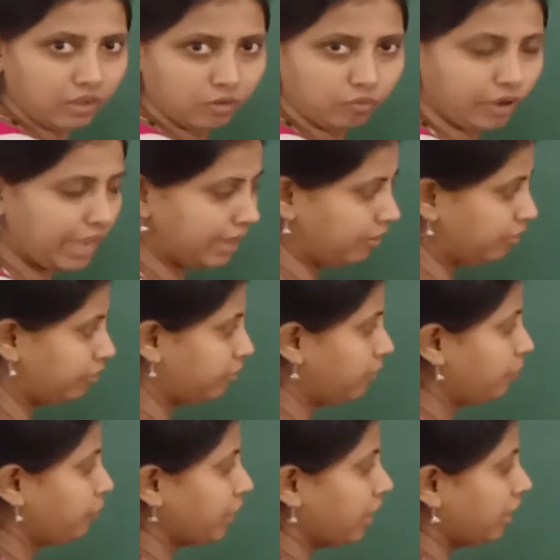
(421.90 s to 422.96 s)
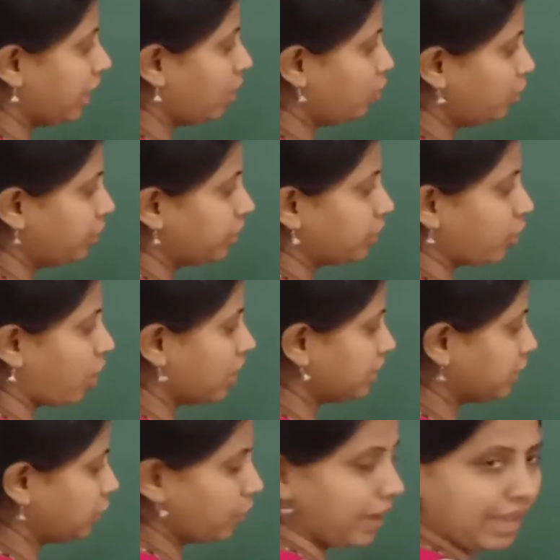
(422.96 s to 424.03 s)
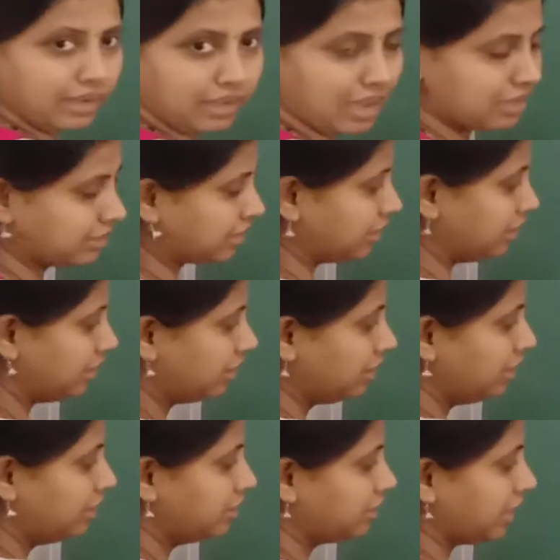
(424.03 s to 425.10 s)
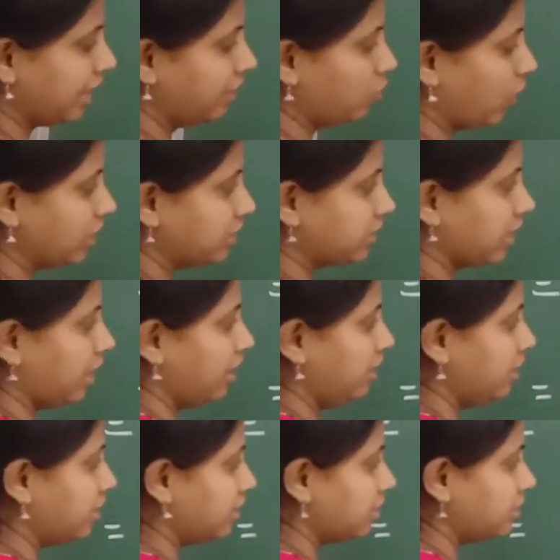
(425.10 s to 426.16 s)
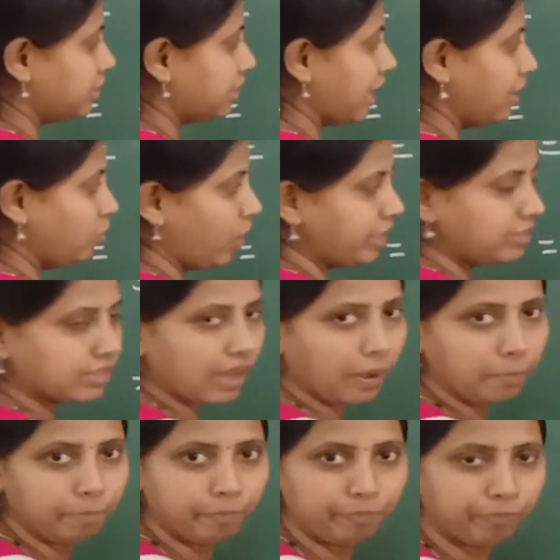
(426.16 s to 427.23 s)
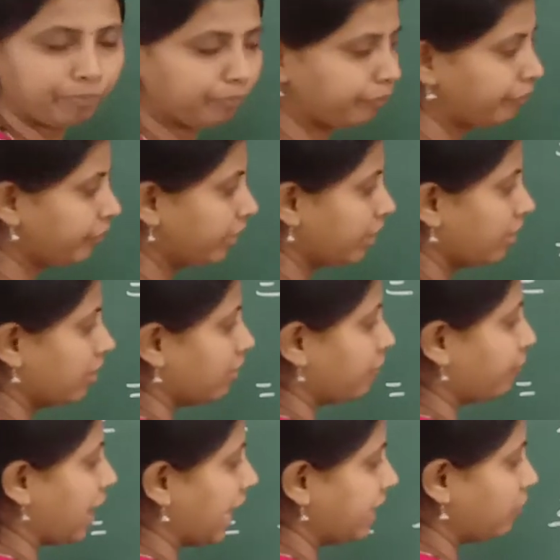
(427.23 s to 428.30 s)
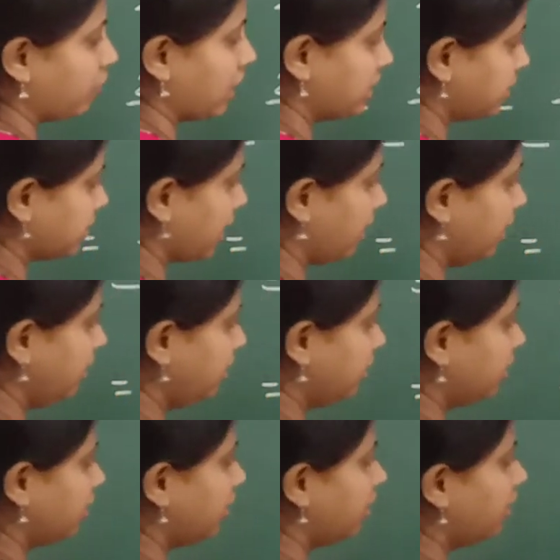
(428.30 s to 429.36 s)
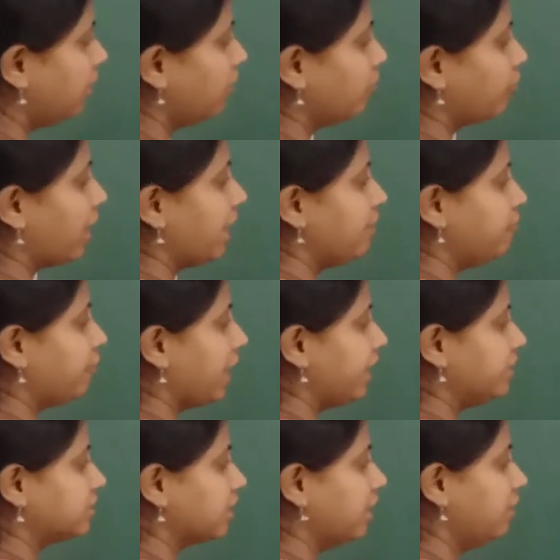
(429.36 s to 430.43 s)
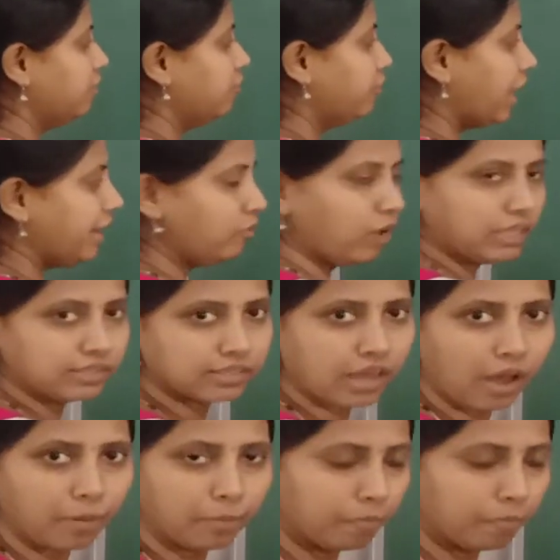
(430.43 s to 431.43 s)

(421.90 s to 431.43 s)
5. Now cross you can cancel. 10 ones are 10 ones are. 5 ones are 5 fives are 5 ones are.